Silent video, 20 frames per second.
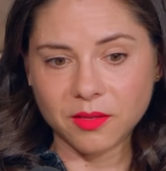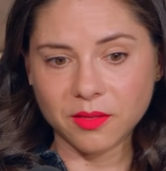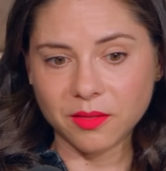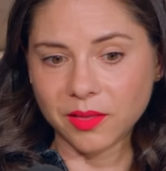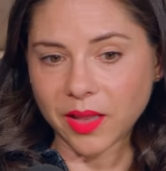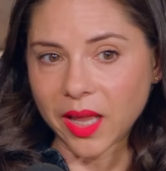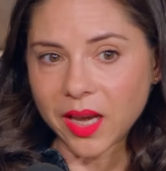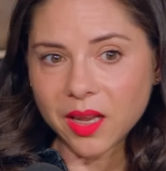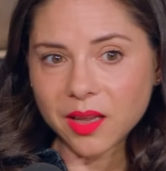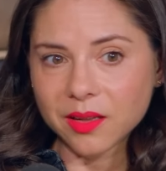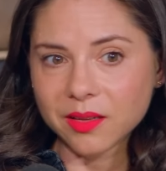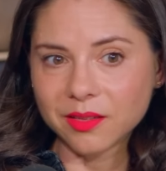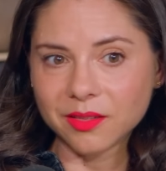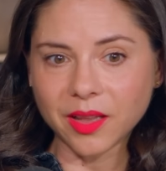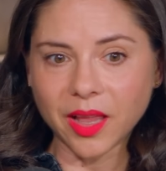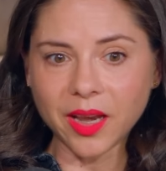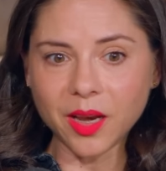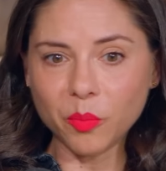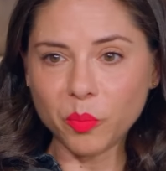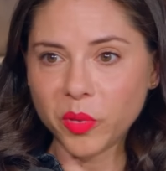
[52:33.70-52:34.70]
let it
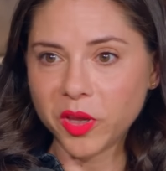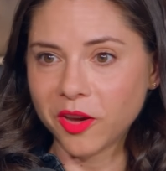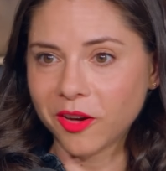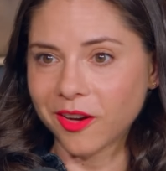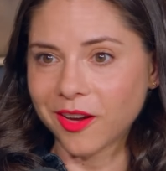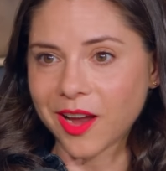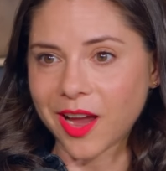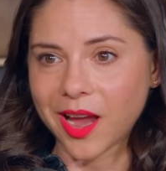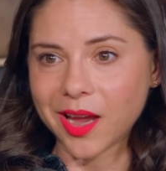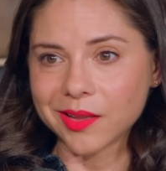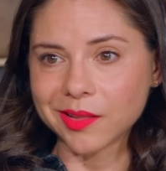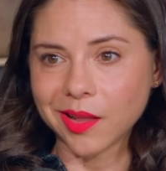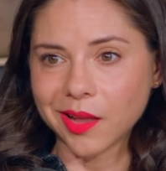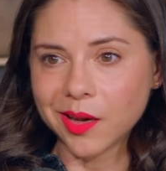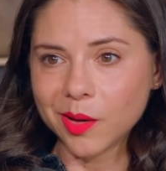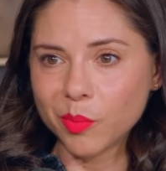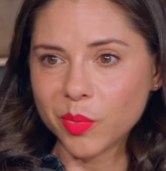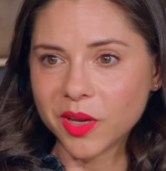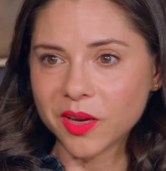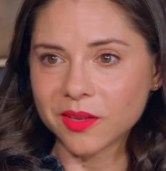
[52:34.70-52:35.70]
let it be your guide
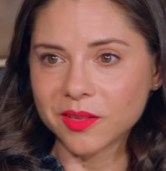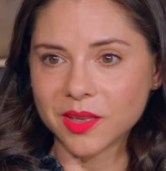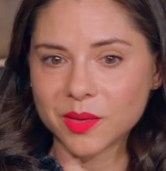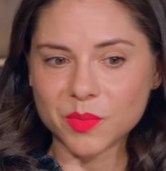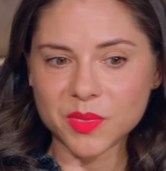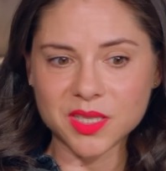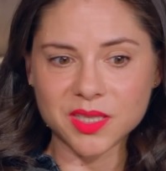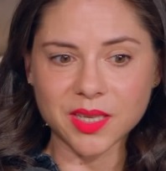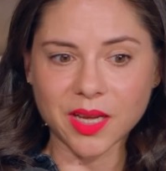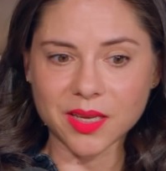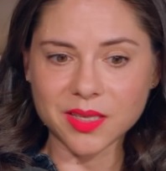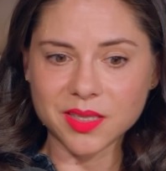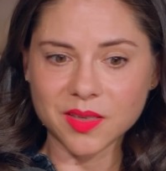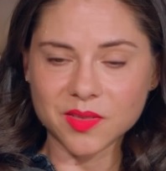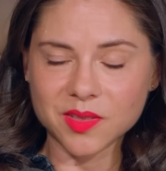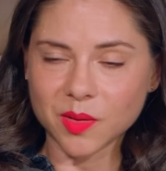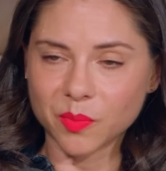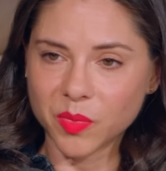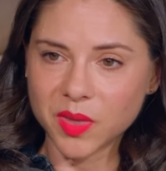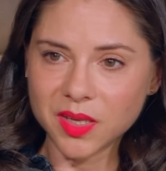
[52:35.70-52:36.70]
let it be your litmus test if
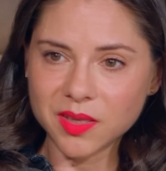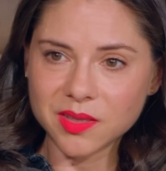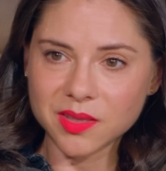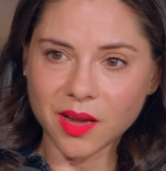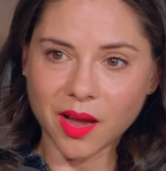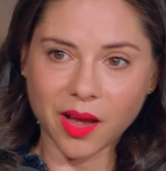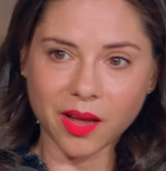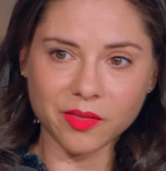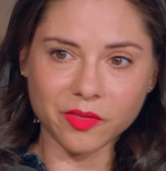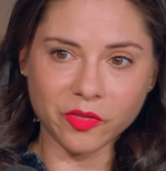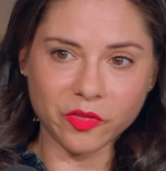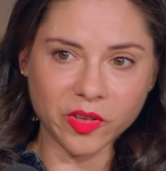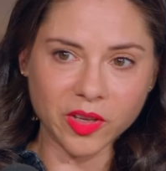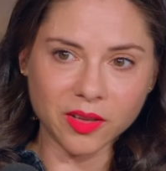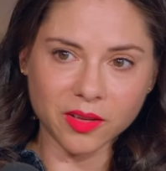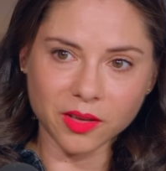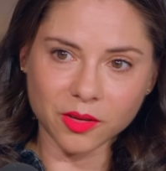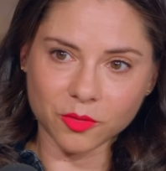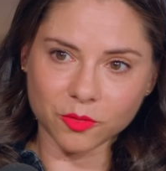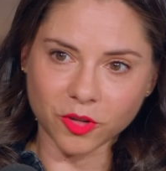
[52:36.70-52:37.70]
something's not
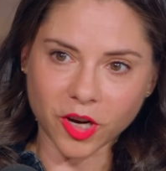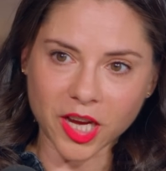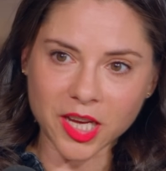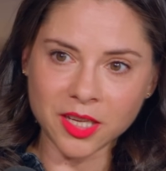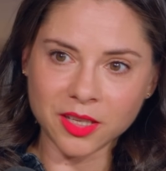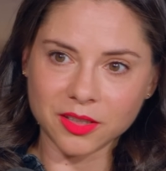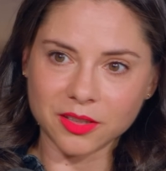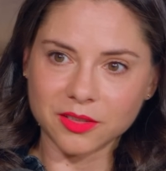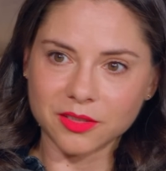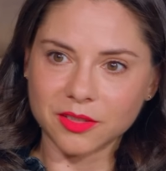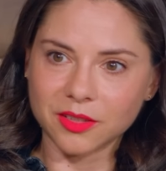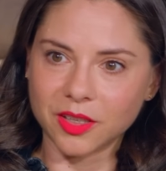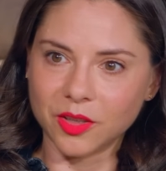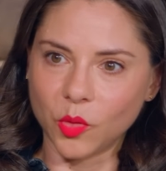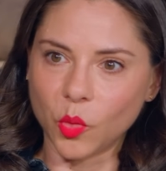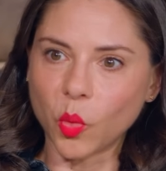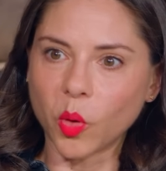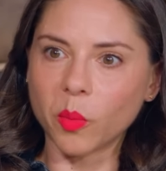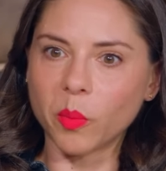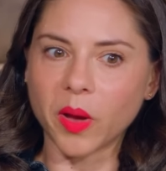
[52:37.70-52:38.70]
feeling right
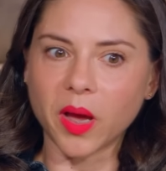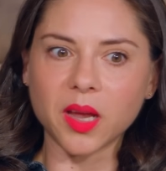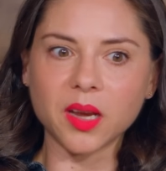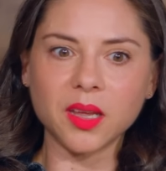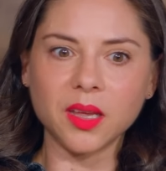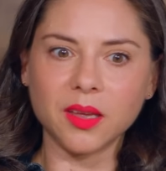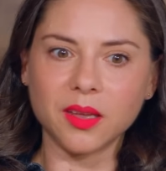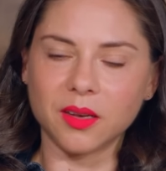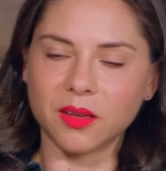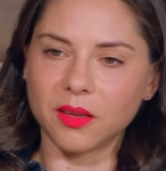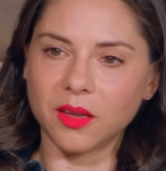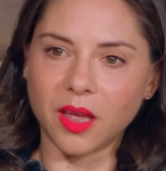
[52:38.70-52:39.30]
in your body